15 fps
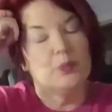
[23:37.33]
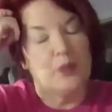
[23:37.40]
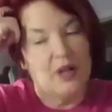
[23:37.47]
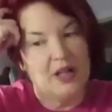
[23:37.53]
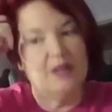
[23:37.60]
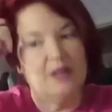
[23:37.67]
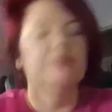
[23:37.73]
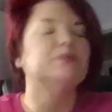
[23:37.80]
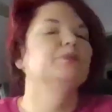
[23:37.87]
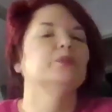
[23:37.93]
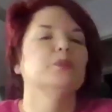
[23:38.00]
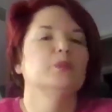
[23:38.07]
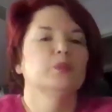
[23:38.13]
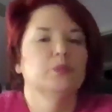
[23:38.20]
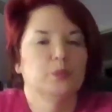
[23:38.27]
Right.
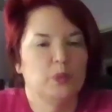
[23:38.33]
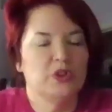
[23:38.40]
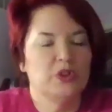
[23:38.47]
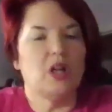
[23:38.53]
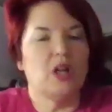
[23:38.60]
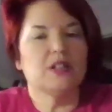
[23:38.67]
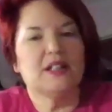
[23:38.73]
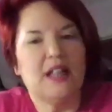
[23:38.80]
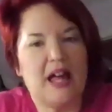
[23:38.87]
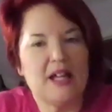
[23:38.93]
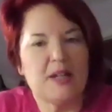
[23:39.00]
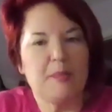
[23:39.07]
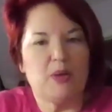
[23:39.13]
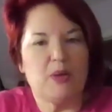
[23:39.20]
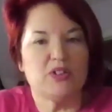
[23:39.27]
Talked a
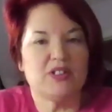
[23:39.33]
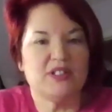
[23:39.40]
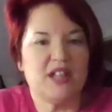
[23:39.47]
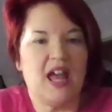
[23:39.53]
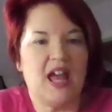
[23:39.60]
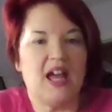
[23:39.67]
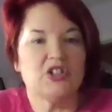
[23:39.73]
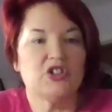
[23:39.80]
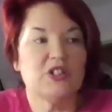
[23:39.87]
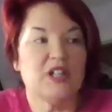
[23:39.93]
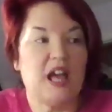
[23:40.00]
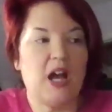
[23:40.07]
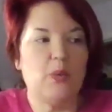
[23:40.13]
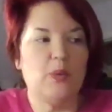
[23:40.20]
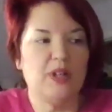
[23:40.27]
lot about stash
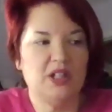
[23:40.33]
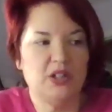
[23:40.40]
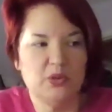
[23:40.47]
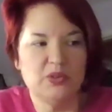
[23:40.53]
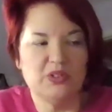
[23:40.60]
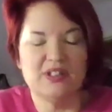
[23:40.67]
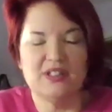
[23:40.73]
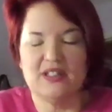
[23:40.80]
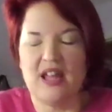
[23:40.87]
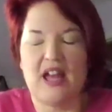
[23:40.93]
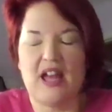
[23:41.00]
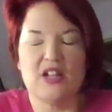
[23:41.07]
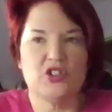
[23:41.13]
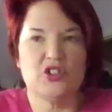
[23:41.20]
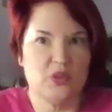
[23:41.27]
and how we use
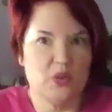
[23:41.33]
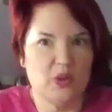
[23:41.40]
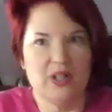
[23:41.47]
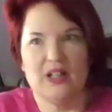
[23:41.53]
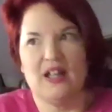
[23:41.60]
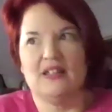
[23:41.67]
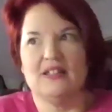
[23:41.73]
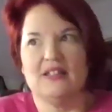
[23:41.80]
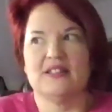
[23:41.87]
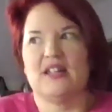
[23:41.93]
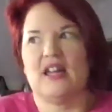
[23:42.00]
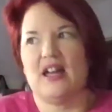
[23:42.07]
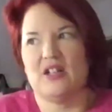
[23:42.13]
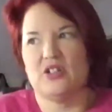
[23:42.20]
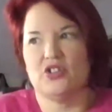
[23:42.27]
stash and organize
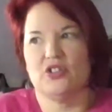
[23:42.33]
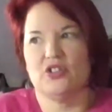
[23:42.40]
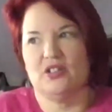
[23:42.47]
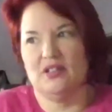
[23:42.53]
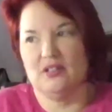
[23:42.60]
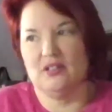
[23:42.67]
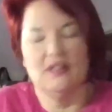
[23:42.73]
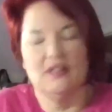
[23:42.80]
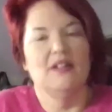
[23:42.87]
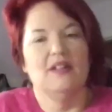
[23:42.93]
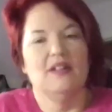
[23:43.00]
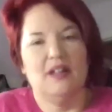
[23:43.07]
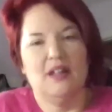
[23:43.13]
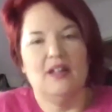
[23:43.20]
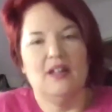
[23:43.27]
stash and
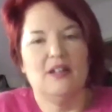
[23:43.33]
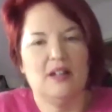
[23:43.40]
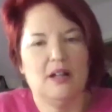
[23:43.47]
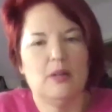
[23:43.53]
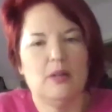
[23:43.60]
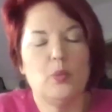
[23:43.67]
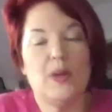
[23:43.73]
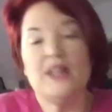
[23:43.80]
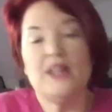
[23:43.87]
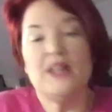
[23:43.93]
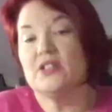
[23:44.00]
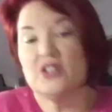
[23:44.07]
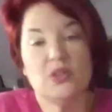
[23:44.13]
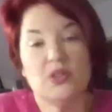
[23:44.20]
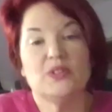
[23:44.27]

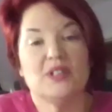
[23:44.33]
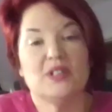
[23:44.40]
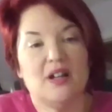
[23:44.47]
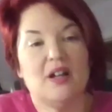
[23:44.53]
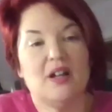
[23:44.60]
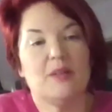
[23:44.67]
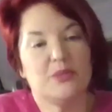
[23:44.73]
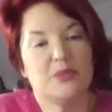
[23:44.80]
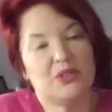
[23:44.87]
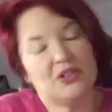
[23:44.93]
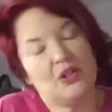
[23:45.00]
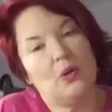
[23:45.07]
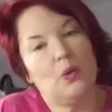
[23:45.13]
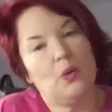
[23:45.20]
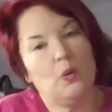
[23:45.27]
ways to use it up.
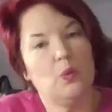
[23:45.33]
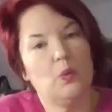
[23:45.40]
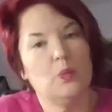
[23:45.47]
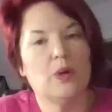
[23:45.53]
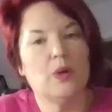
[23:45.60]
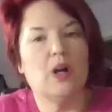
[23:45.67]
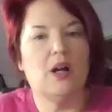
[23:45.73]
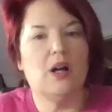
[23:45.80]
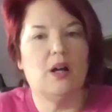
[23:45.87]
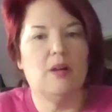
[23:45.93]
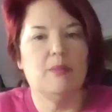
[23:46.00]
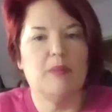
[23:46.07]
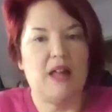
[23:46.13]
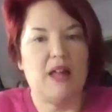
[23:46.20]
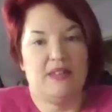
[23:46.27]
So
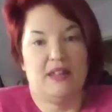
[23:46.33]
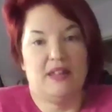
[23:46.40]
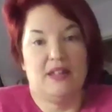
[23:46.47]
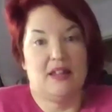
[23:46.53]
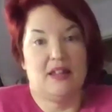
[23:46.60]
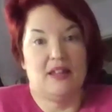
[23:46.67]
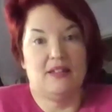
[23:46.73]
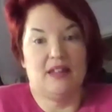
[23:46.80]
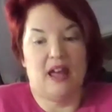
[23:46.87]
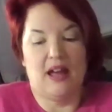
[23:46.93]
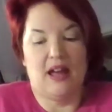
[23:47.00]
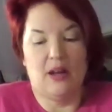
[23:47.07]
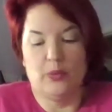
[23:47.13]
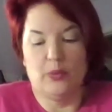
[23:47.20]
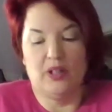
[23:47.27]
I think
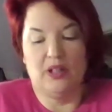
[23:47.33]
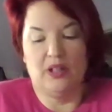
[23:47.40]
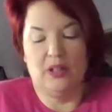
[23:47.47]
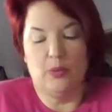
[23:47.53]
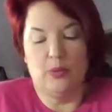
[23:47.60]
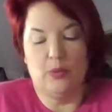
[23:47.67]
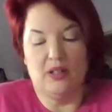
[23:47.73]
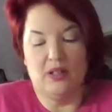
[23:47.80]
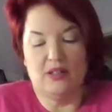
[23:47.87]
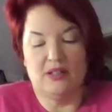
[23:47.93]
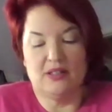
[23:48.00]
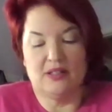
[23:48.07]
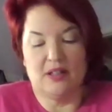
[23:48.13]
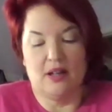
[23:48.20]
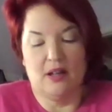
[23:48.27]
that really
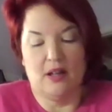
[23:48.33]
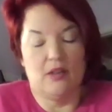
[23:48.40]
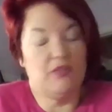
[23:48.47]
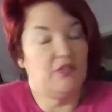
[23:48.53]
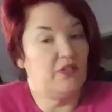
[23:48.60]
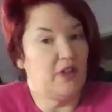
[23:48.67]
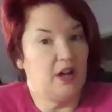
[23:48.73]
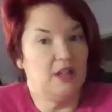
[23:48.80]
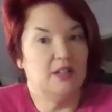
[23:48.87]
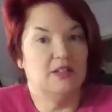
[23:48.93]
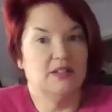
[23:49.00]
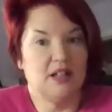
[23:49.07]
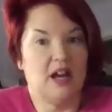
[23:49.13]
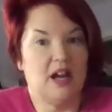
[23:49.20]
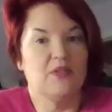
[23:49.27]
was a
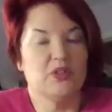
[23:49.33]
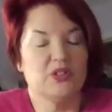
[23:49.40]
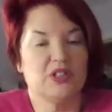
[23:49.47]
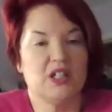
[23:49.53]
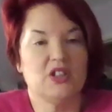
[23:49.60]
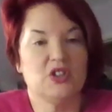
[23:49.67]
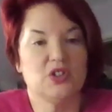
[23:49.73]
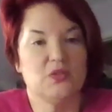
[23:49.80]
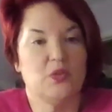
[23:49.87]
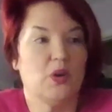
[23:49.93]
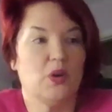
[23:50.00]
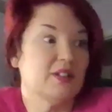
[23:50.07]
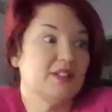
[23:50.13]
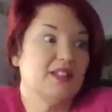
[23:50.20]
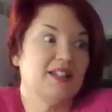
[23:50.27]
fun conversation
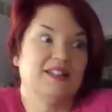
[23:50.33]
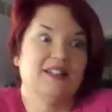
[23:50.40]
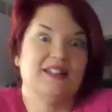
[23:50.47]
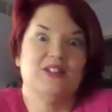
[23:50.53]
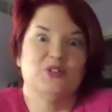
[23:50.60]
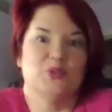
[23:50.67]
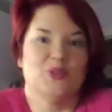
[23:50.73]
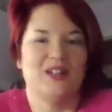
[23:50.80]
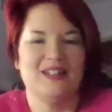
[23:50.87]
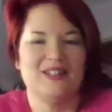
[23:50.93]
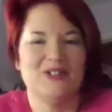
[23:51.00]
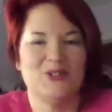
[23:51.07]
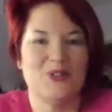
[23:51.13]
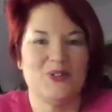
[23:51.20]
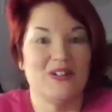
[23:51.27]
for us, and it leads right
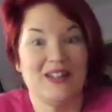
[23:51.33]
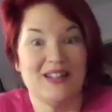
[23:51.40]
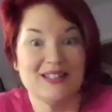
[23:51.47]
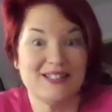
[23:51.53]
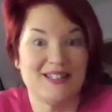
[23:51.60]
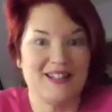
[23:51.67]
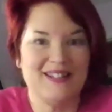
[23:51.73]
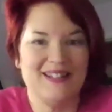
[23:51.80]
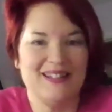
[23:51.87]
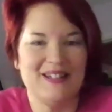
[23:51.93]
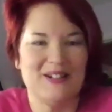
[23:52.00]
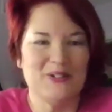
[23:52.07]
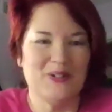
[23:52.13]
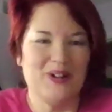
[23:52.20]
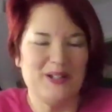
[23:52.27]
into our next
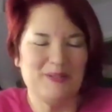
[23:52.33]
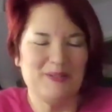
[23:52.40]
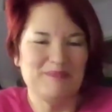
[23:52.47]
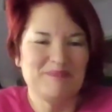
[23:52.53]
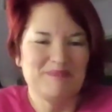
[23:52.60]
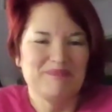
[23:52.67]
idea, right?